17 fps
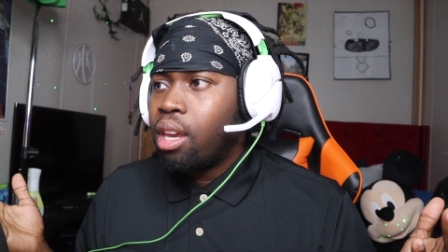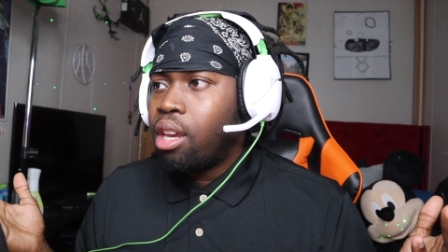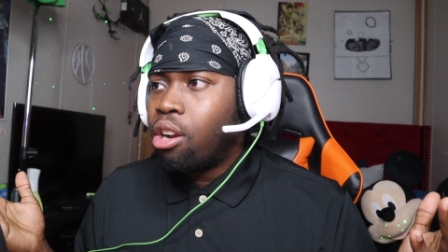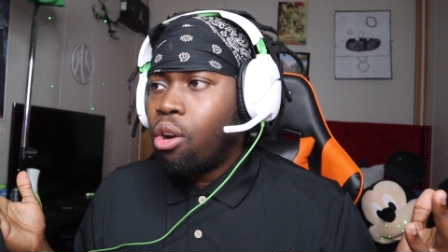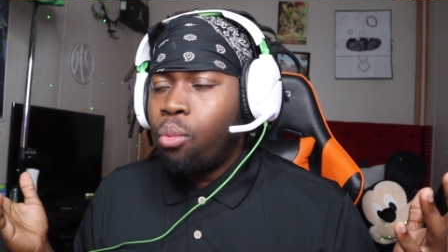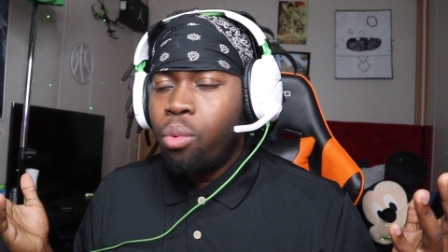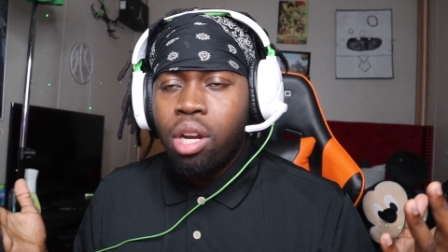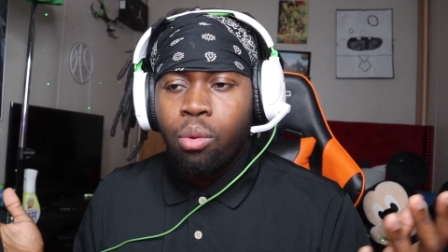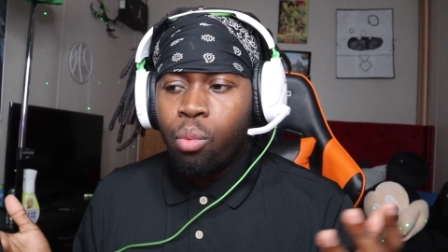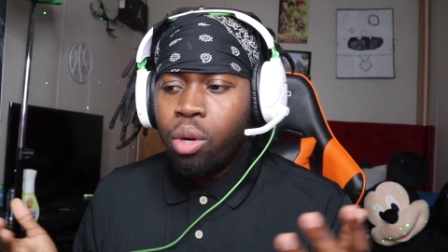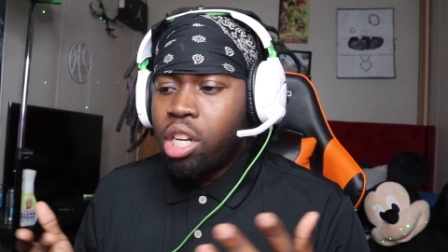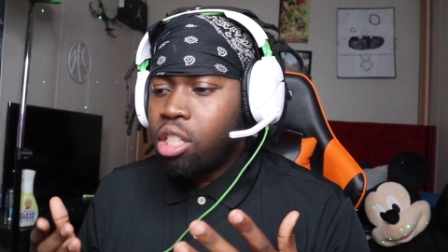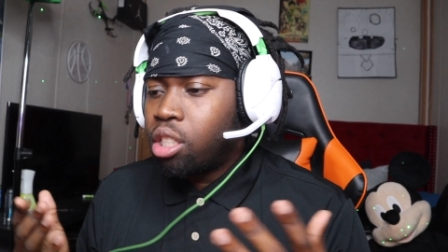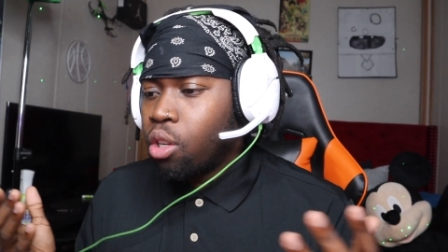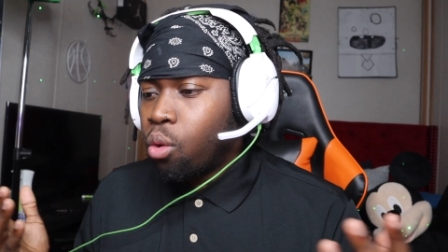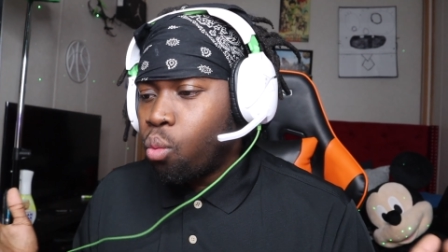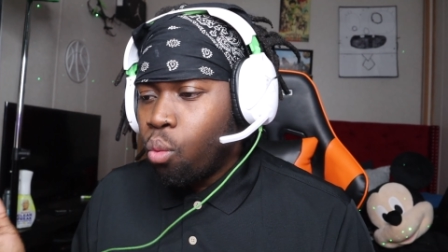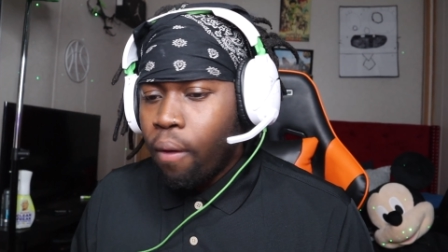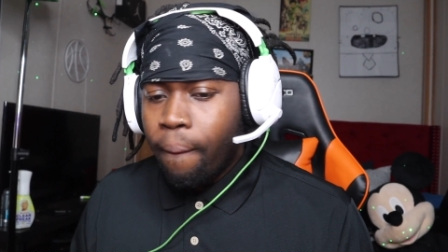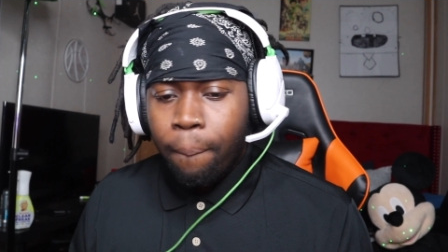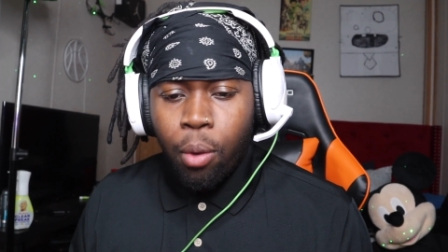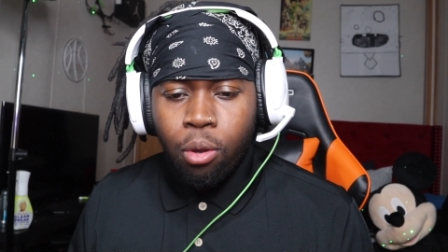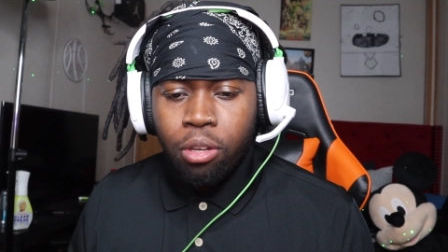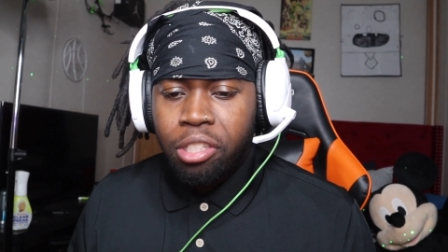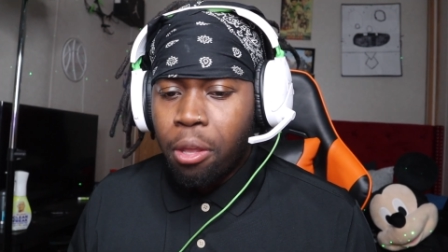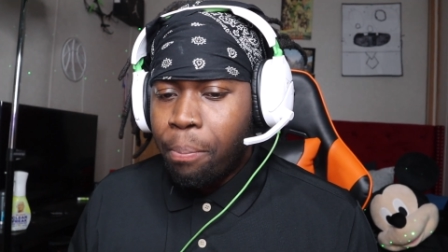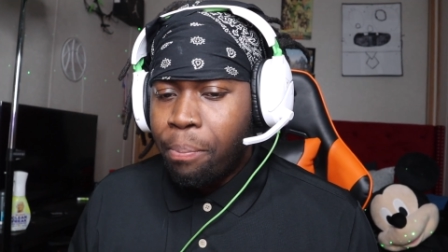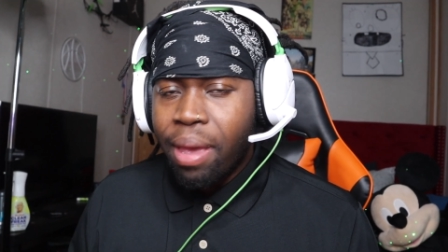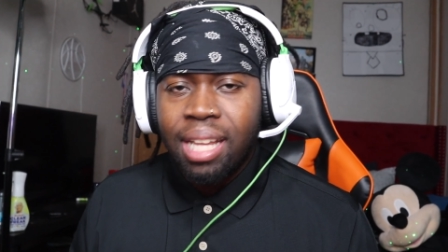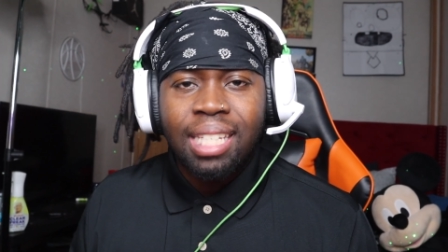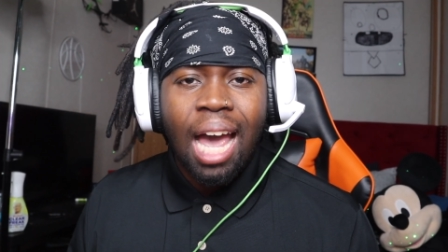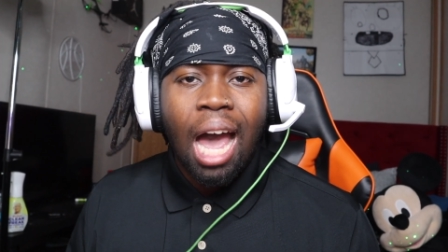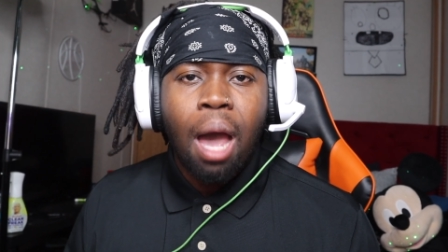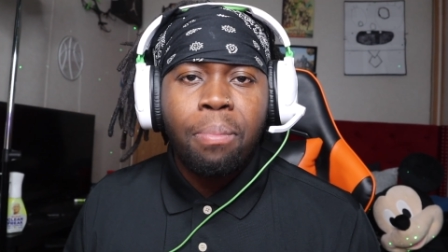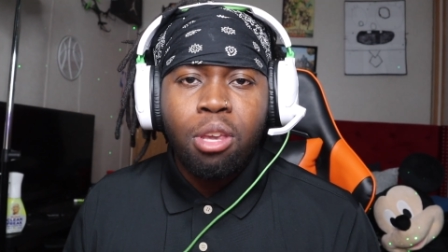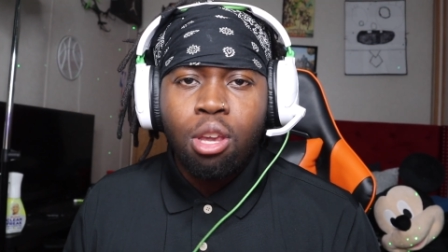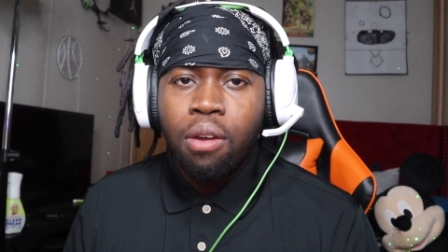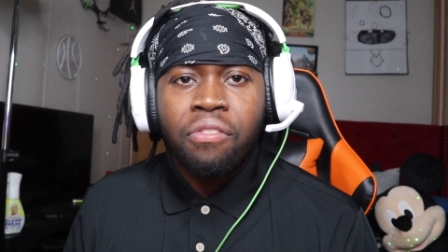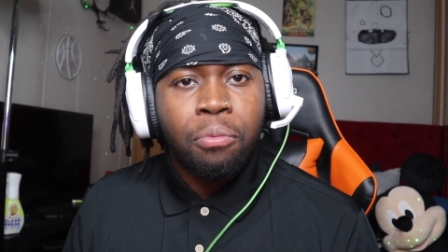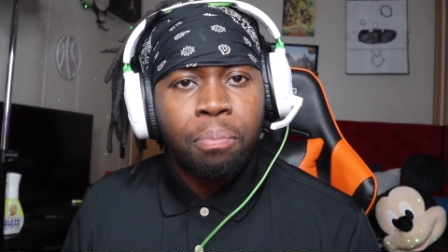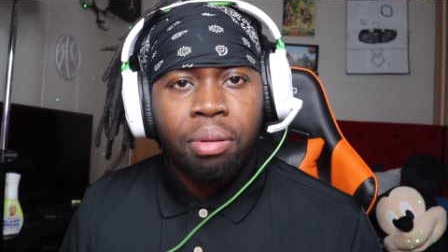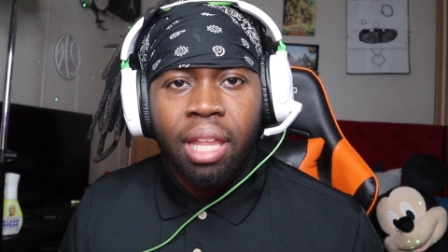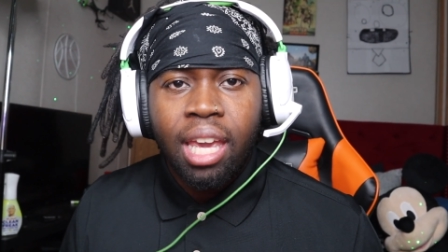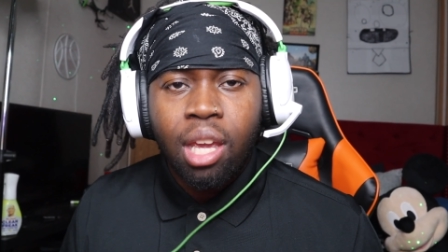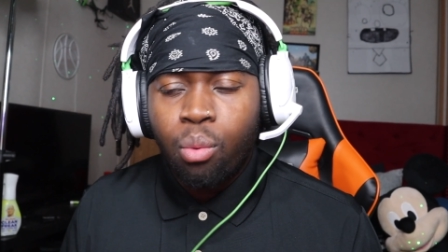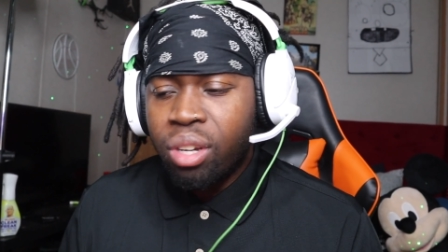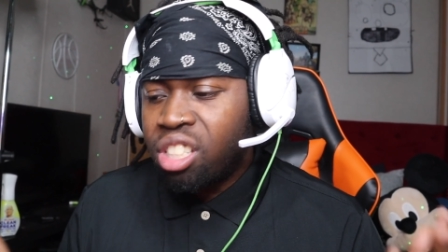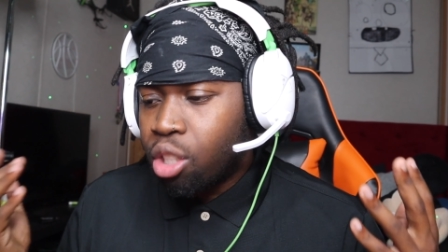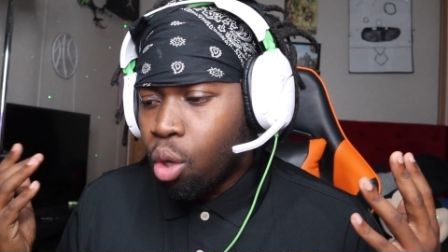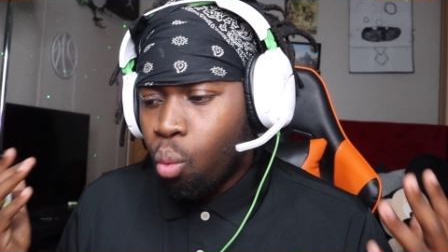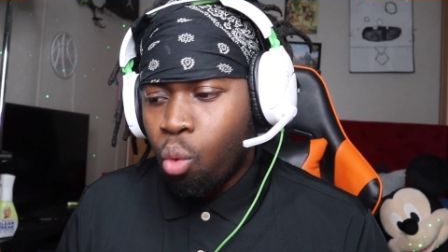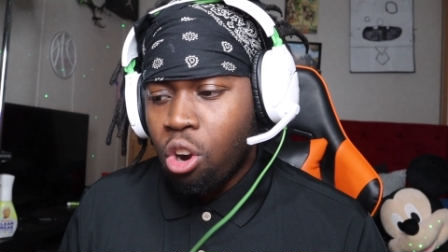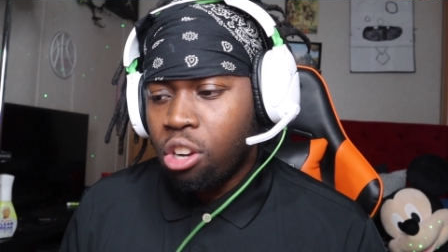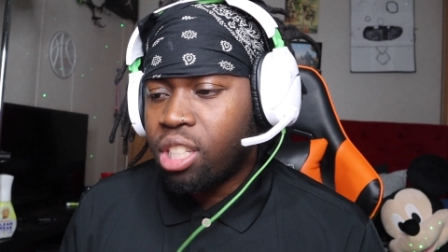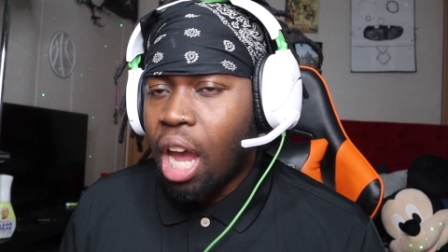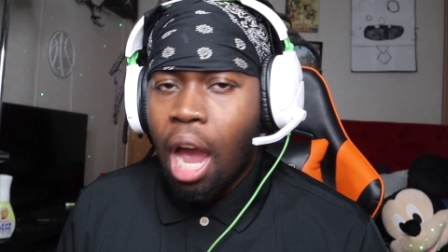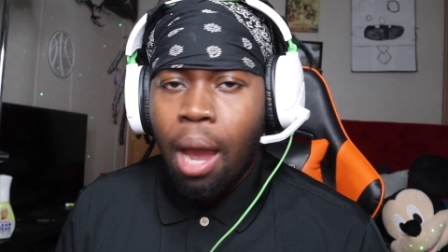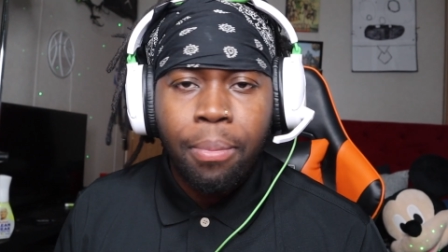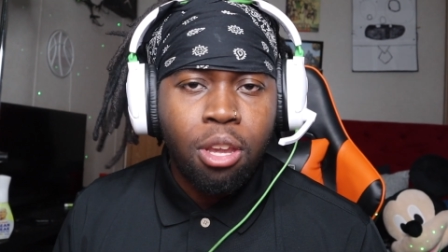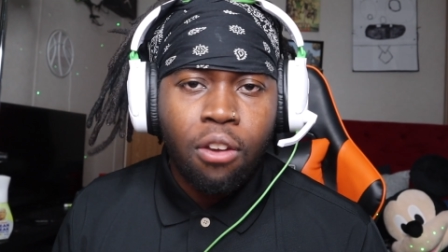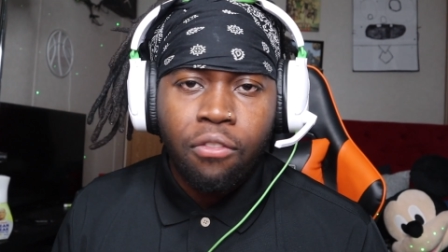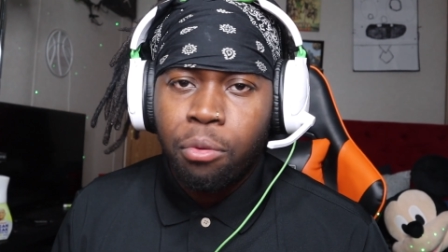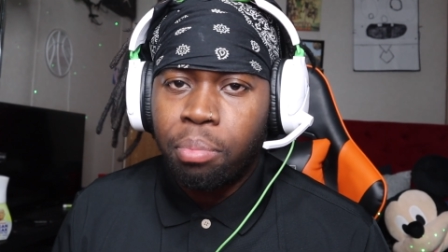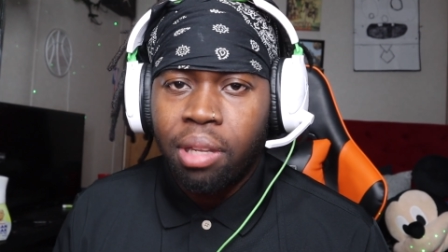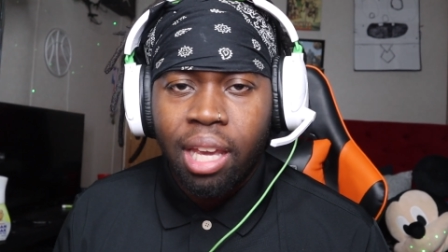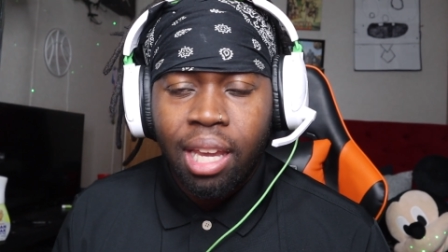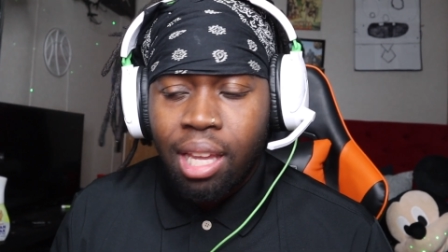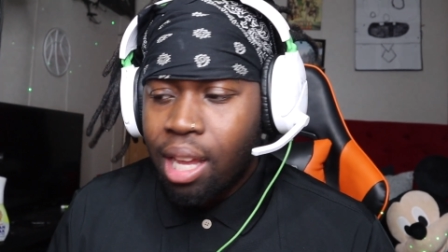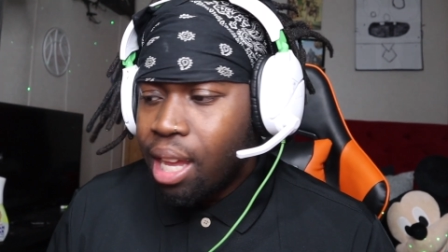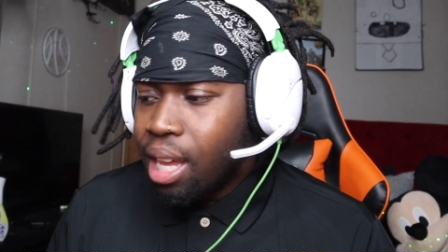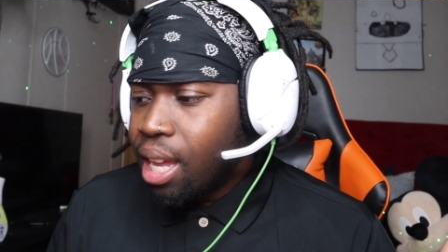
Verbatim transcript: you know, what what is the what's the best obby you ever played? What's the worst obby you ever played?